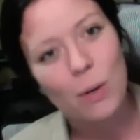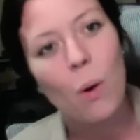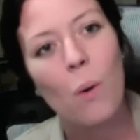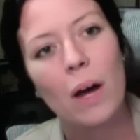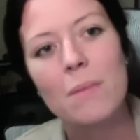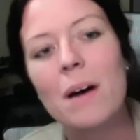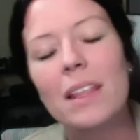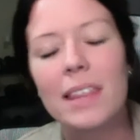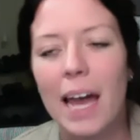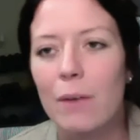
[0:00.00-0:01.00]
1
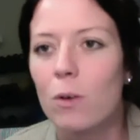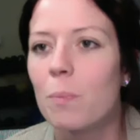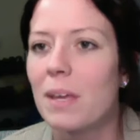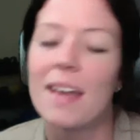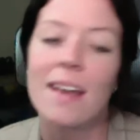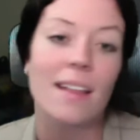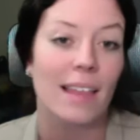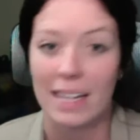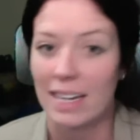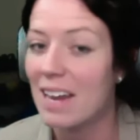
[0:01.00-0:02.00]
month I will be like an